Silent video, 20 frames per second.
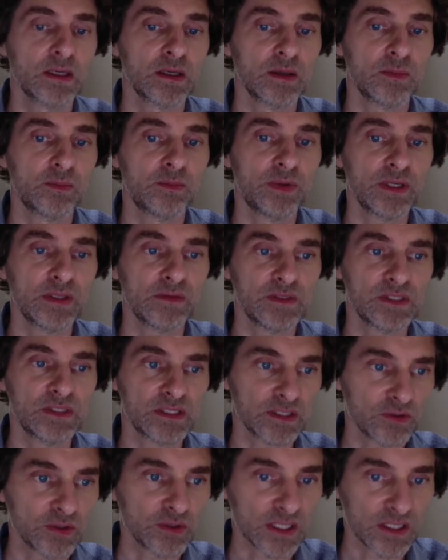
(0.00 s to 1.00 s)
but we
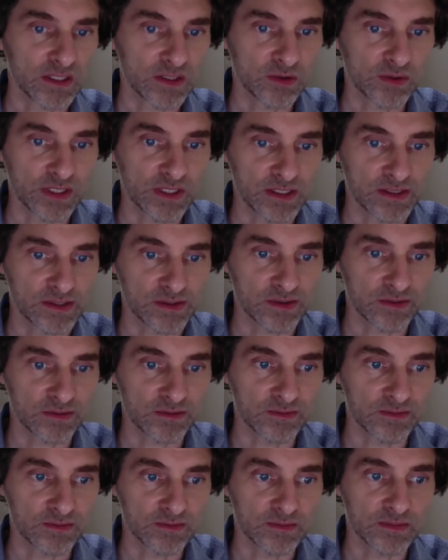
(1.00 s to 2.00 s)
still don't get a good answer.
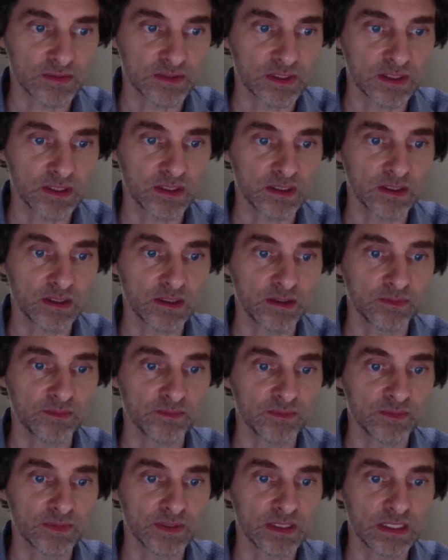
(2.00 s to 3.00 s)

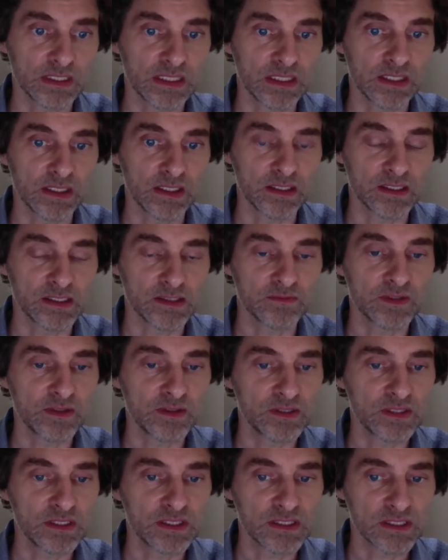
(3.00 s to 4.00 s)
And it's
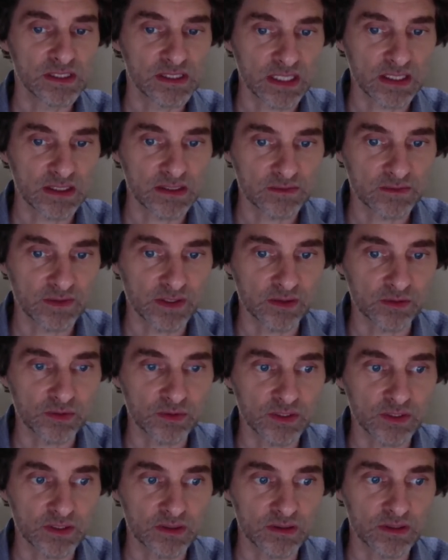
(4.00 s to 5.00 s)
very dissatisfying,
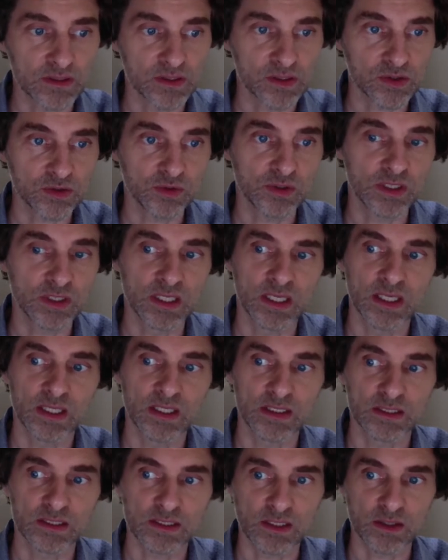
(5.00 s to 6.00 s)
really. So
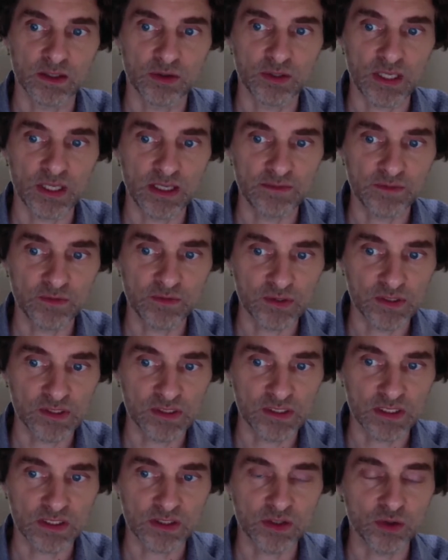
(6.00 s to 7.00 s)
there are a lot of efforts
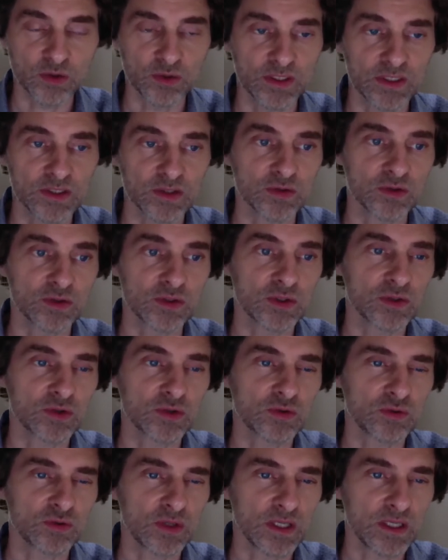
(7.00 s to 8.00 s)
that go into
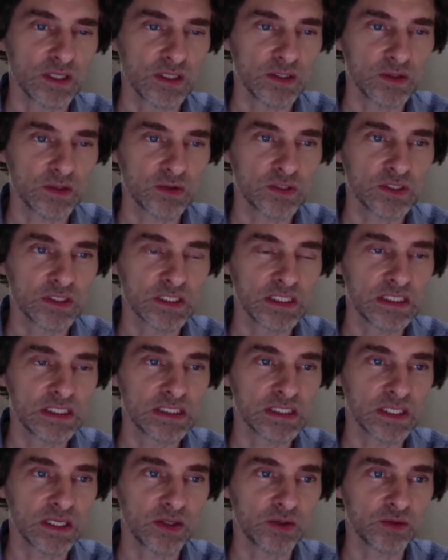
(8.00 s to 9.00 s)
trying to
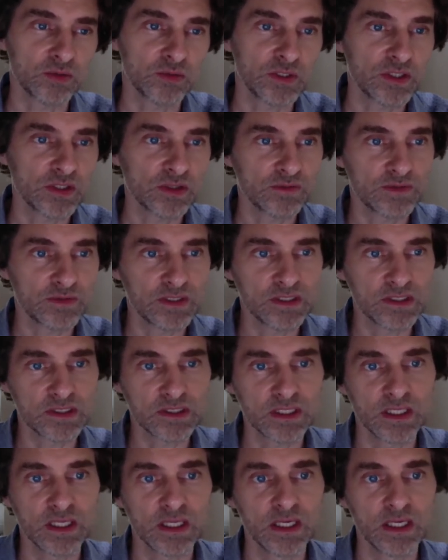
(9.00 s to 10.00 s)
tease out which of these